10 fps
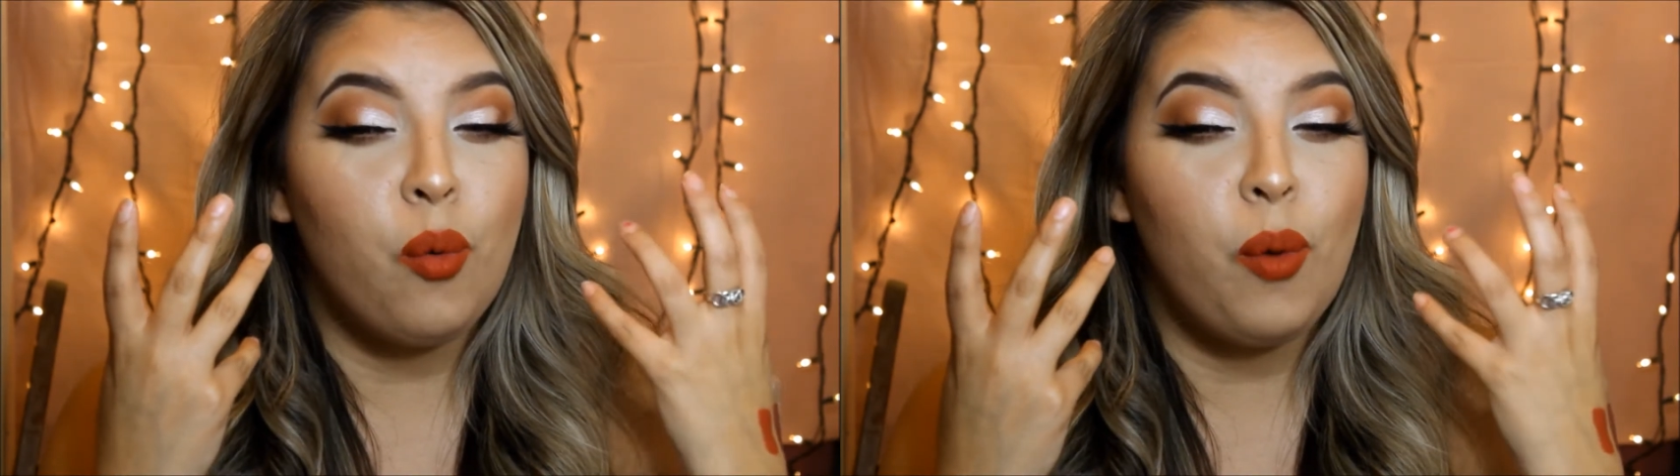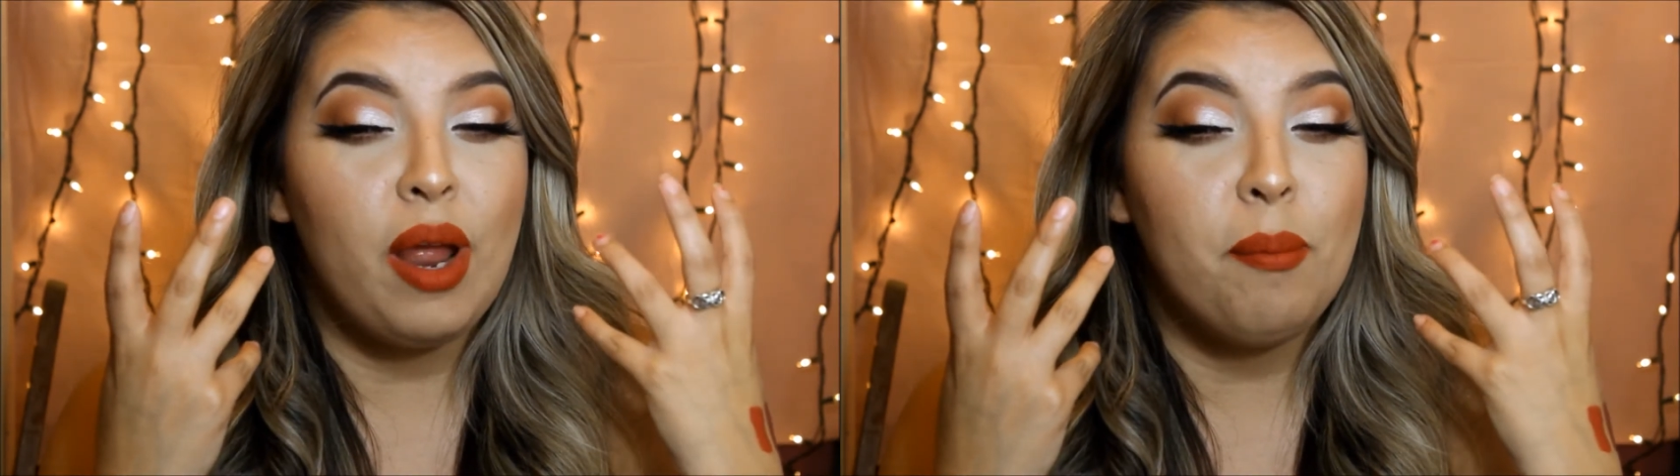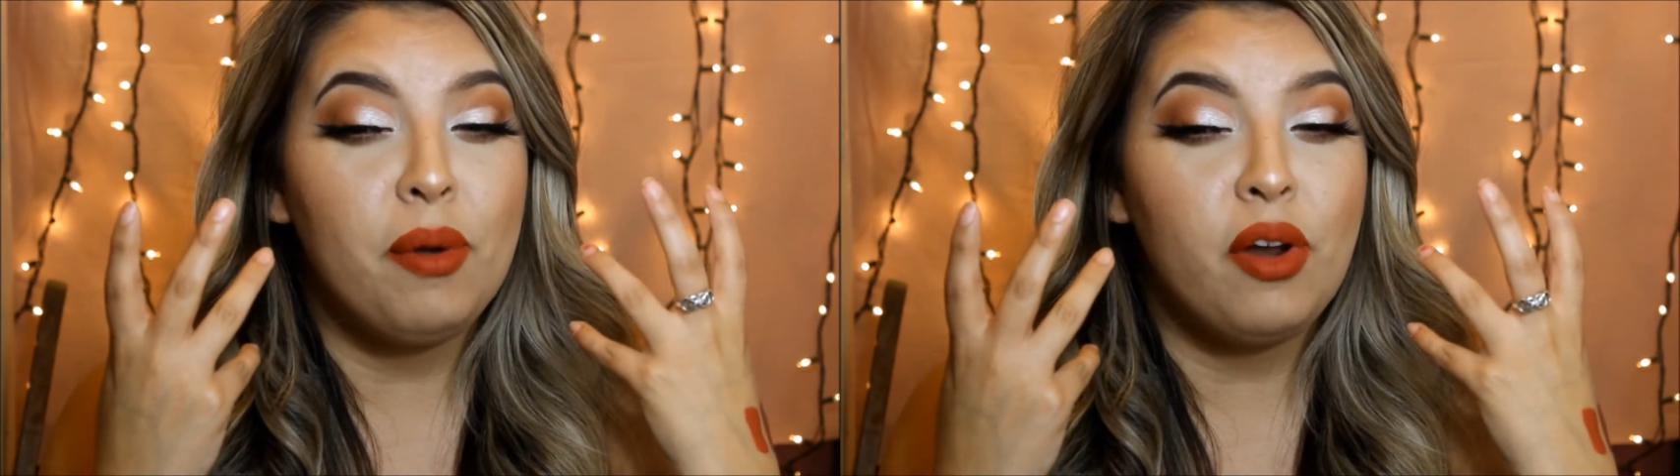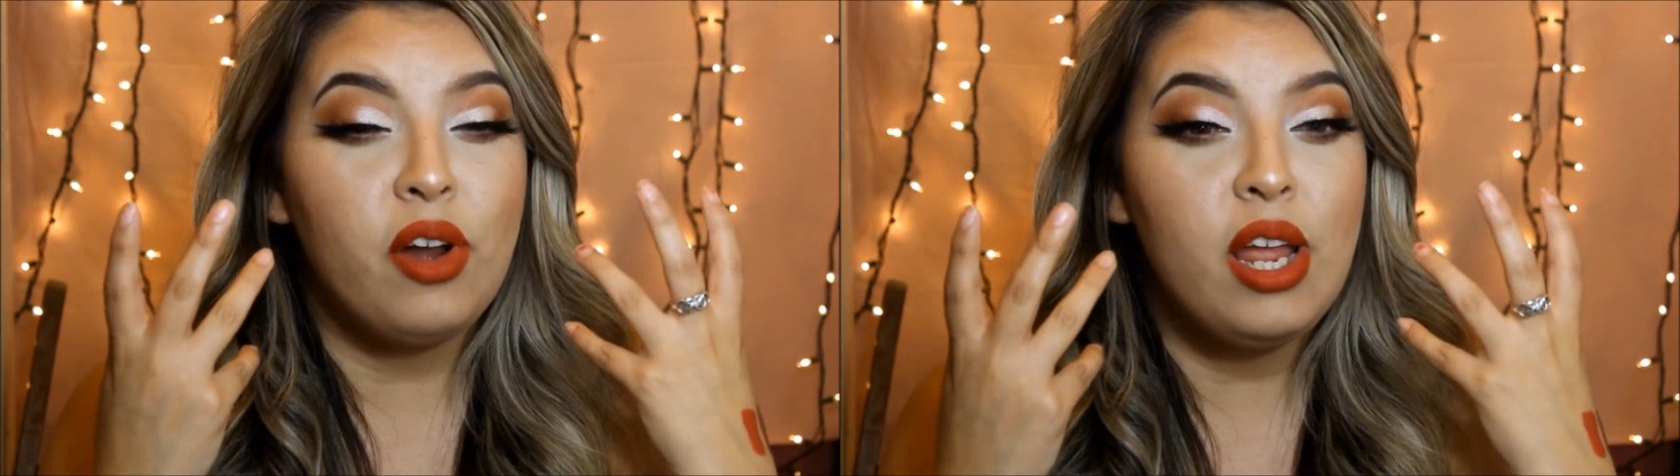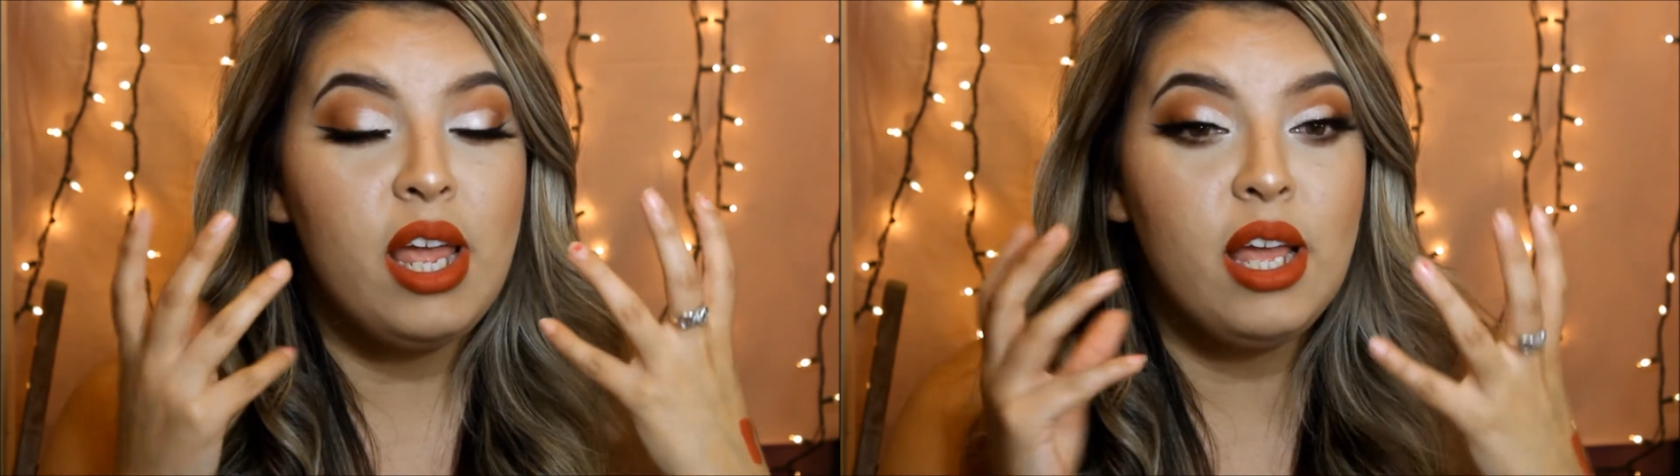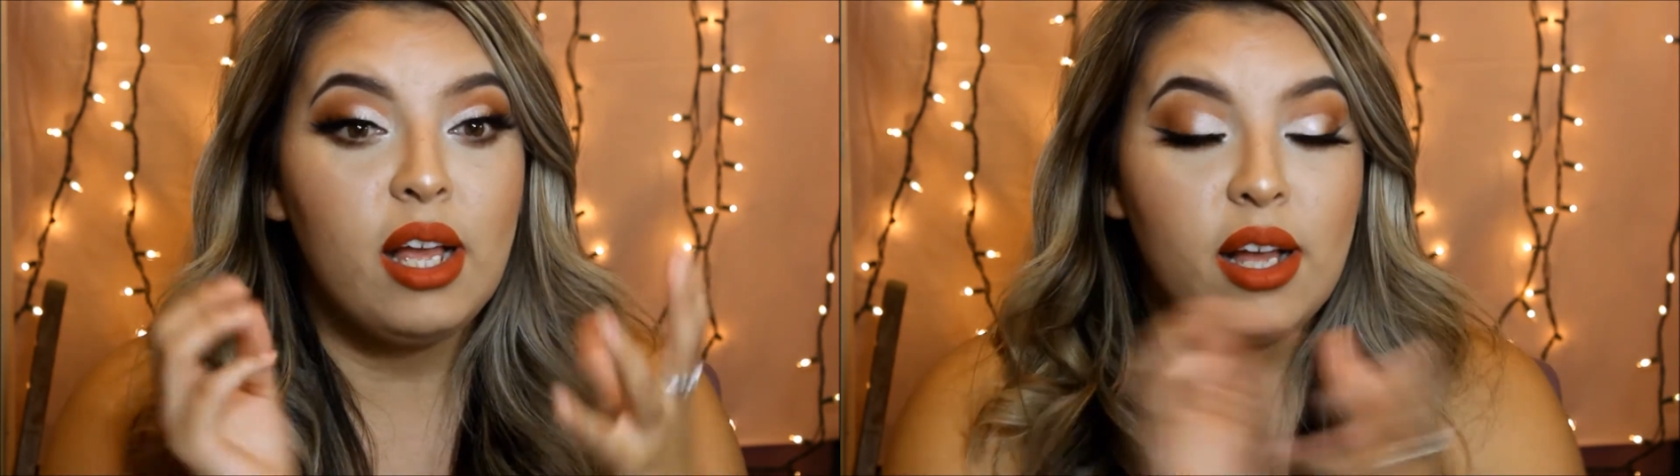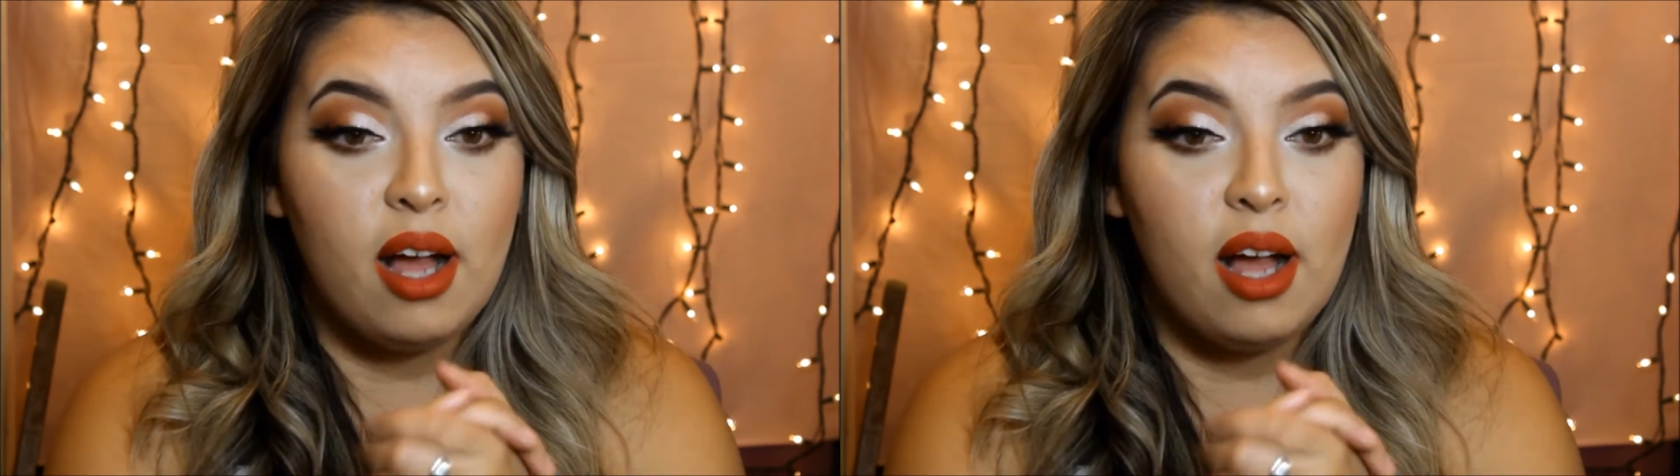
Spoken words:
cranberry